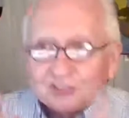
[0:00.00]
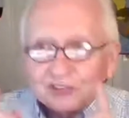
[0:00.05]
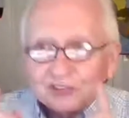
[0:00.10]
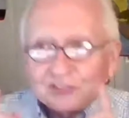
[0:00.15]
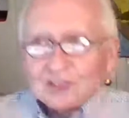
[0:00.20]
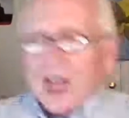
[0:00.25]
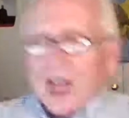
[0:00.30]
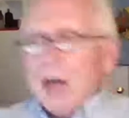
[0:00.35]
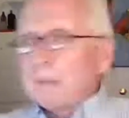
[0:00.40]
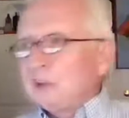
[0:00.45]

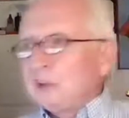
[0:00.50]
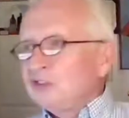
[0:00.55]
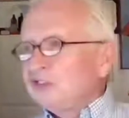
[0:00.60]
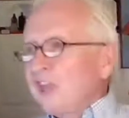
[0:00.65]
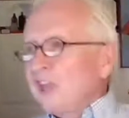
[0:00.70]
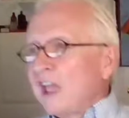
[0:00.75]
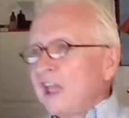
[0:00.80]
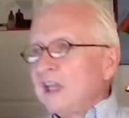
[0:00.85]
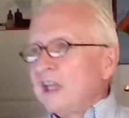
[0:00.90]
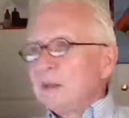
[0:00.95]
Tommy
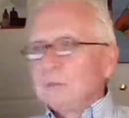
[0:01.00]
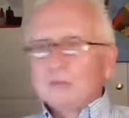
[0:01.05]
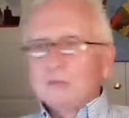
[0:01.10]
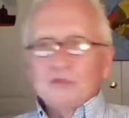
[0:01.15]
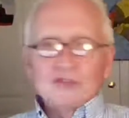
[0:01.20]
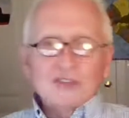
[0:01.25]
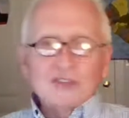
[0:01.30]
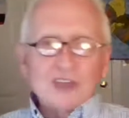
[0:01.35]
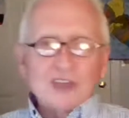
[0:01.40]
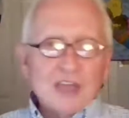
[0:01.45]

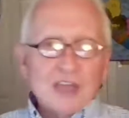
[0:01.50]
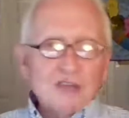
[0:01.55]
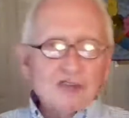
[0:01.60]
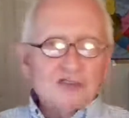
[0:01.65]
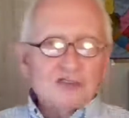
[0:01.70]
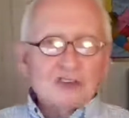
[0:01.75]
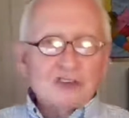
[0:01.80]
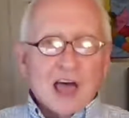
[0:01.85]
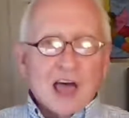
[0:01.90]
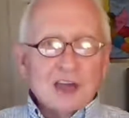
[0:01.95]
James and the
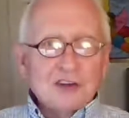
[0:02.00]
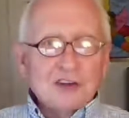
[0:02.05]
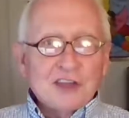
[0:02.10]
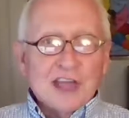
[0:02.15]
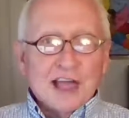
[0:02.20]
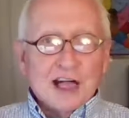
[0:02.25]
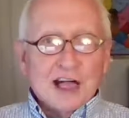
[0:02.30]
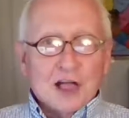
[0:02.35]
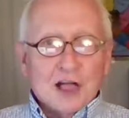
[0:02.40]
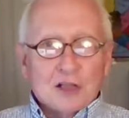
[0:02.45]

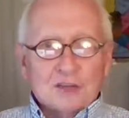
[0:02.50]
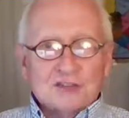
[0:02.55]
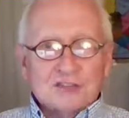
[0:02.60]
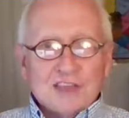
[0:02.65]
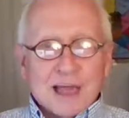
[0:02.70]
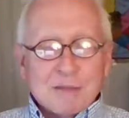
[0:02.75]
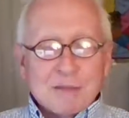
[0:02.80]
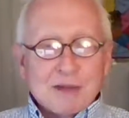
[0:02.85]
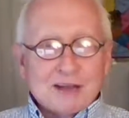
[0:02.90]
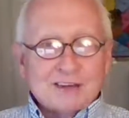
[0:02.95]
Shondells. How
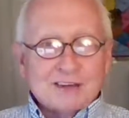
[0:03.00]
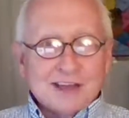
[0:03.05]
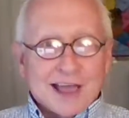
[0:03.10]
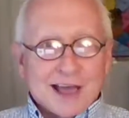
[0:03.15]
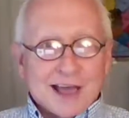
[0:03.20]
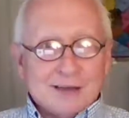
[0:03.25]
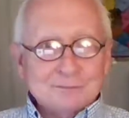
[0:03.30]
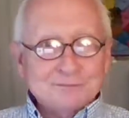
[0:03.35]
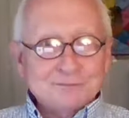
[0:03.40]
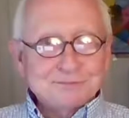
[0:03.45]
about
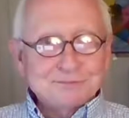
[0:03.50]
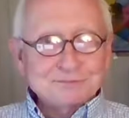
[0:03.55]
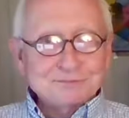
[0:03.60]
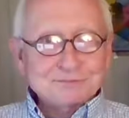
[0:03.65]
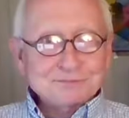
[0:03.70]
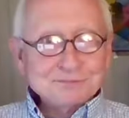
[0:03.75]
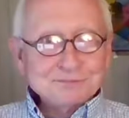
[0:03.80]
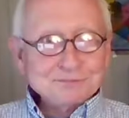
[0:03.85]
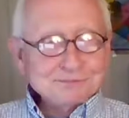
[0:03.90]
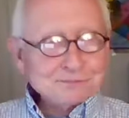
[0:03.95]
that?
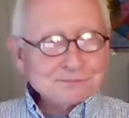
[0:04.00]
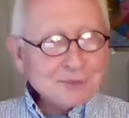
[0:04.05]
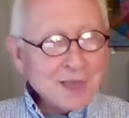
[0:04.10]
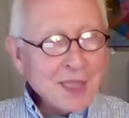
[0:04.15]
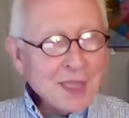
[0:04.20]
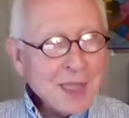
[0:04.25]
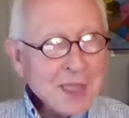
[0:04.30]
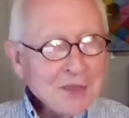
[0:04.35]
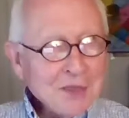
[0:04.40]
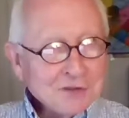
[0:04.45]

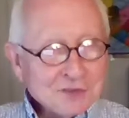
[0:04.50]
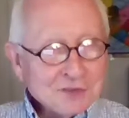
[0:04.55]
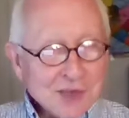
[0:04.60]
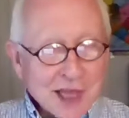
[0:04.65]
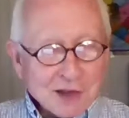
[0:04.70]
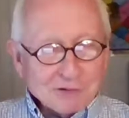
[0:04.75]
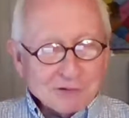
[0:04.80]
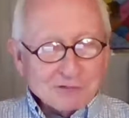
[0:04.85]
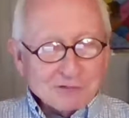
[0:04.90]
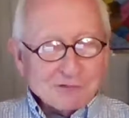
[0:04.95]
It's kind
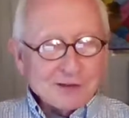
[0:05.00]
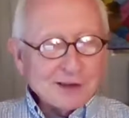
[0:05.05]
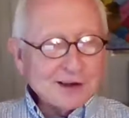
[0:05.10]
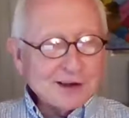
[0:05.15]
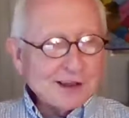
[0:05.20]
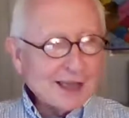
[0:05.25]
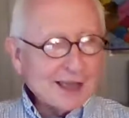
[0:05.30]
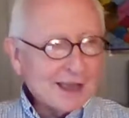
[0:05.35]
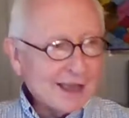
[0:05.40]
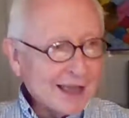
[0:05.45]
of funny.
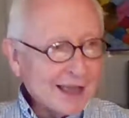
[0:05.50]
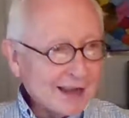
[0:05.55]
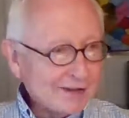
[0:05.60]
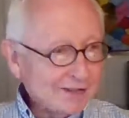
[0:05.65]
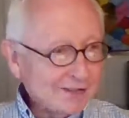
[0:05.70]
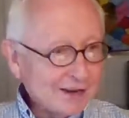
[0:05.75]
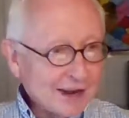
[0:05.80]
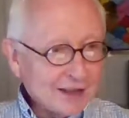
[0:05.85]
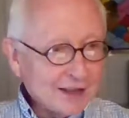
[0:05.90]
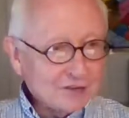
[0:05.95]
I got a
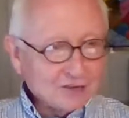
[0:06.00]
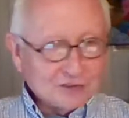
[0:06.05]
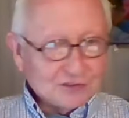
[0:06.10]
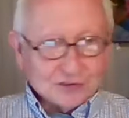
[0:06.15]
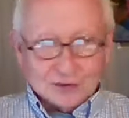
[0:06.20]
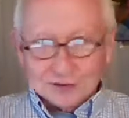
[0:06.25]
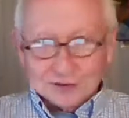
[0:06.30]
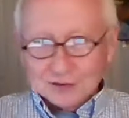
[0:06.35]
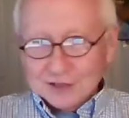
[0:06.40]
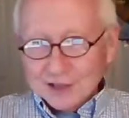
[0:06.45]
chance
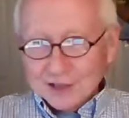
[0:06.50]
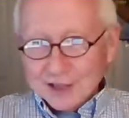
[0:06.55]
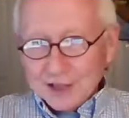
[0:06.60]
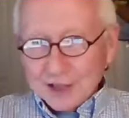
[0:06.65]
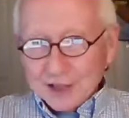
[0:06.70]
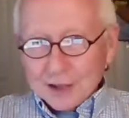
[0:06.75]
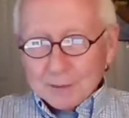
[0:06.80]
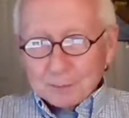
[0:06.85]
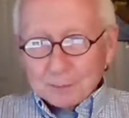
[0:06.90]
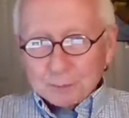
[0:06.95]
to
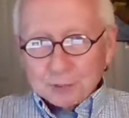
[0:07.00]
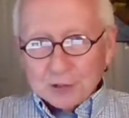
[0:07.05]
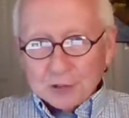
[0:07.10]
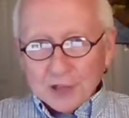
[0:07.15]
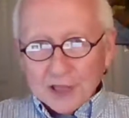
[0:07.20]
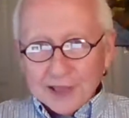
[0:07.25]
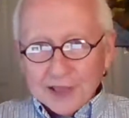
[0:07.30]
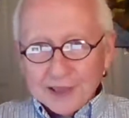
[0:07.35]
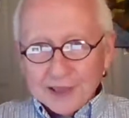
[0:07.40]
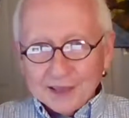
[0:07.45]

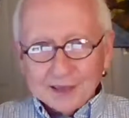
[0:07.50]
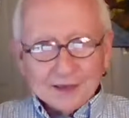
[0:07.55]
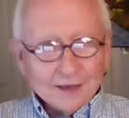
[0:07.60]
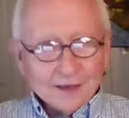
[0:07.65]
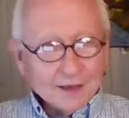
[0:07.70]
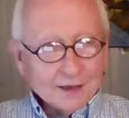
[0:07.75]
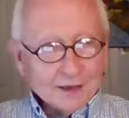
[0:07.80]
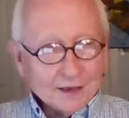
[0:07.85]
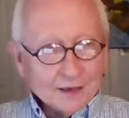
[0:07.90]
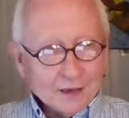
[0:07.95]
play
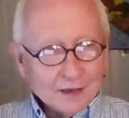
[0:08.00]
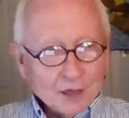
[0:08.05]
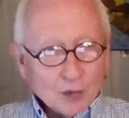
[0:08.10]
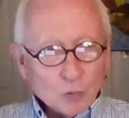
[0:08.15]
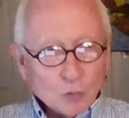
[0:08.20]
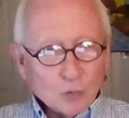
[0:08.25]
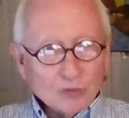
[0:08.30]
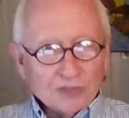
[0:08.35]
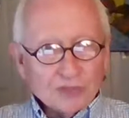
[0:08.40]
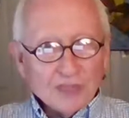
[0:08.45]

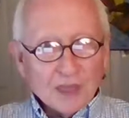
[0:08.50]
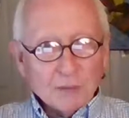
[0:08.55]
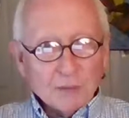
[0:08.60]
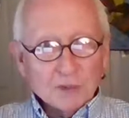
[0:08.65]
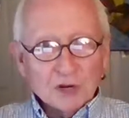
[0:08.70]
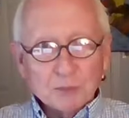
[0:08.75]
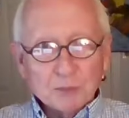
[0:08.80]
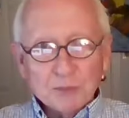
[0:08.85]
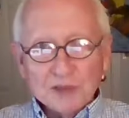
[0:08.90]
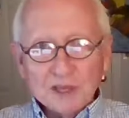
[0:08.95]
with them in
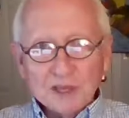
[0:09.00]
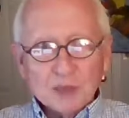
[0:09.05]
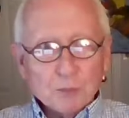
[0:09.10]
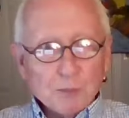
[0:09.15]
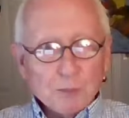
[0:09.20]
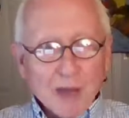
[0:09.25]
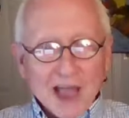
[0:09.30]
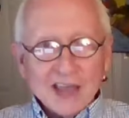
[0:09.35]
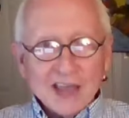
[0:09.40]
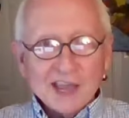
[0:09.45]
a big
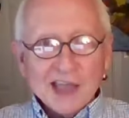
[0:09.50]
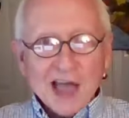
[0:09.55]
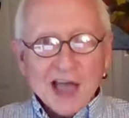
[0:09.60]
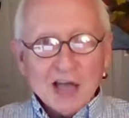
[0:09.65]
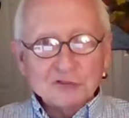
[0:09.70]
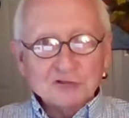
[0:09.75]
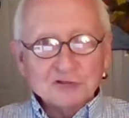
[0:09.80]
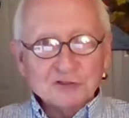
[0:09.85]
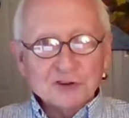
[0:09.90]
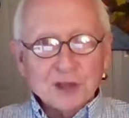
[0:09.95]
combined
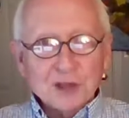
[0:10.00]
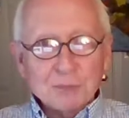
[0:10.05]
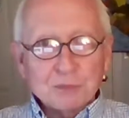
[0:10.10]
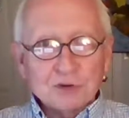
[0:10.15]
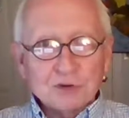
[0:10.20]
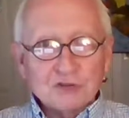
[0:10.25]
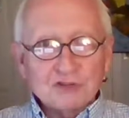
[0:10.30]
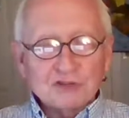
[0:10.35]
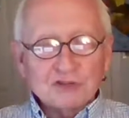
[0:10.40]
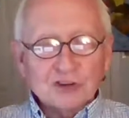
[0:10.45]
concert up in
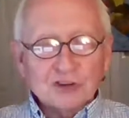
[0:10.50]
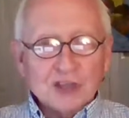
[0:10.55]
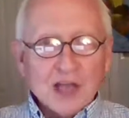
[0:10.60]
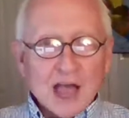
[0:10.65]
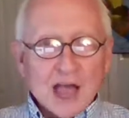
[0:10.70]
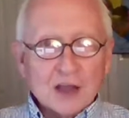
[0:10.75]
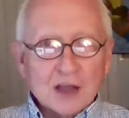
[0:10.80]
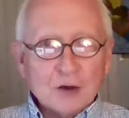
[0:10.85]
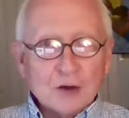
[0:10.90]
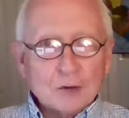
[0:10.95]

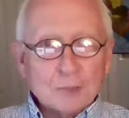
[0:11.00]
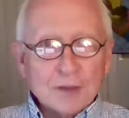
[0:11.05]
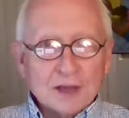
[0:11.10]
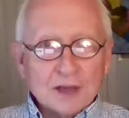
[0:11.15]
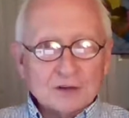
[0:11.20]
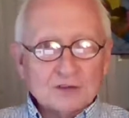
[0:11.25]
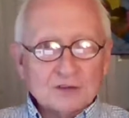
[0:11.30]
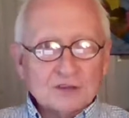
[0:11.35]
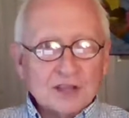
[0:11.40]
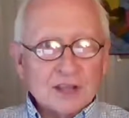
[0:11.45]
Chicago about
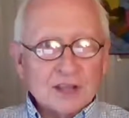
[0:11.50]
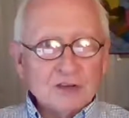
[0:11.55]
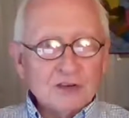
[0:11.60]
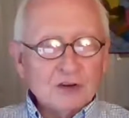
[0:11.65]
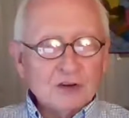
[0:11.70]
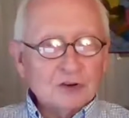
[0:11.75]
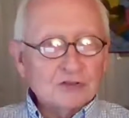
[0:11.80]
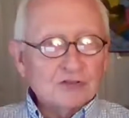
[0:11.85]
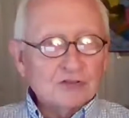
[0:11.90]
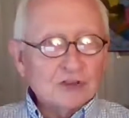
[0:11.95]
10
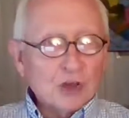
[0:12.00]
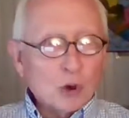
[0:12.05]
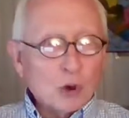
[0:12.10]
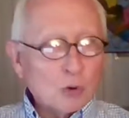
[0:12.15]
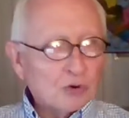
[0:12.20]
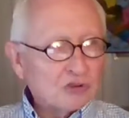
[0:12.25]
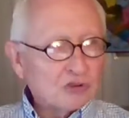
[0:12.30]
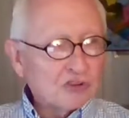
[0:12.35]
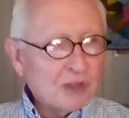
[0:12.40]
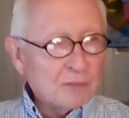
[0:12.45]
years ago or
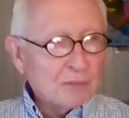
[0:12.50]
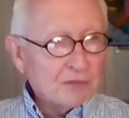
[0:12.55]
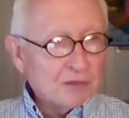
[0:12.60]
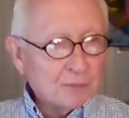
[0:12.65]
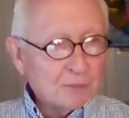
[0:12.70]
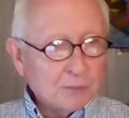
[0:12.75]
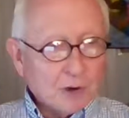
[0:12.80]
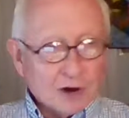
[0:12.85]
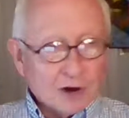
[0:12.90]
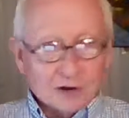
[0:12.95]
something,
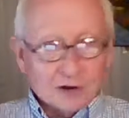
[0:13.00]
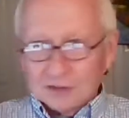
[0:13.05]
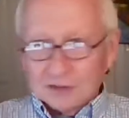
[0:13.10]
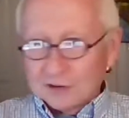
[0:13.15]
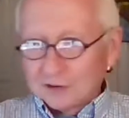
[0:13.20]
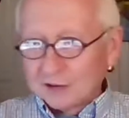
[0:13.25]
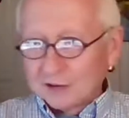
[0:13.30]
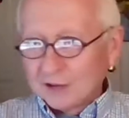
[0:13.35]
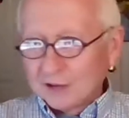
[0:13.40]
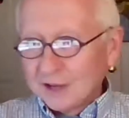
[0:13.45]
part of
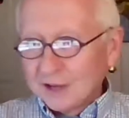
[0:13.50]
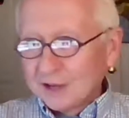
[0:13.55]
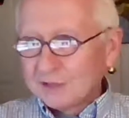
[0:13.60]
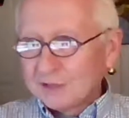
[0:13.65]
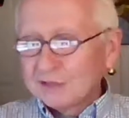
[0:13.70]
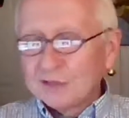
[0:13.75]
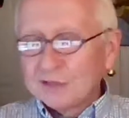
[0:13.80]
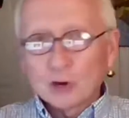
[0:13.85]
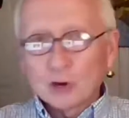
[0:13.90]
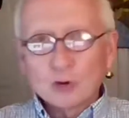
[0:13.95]

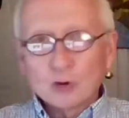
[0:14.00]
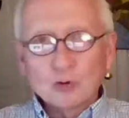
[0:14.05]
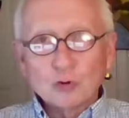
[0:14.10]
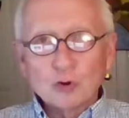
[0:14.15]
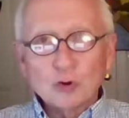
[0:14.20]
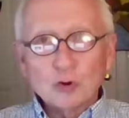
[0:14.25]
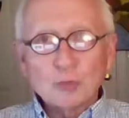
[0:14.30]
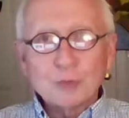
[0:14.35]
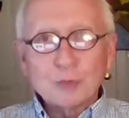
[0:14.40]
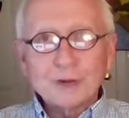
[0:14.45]
their
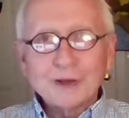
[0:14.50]
group.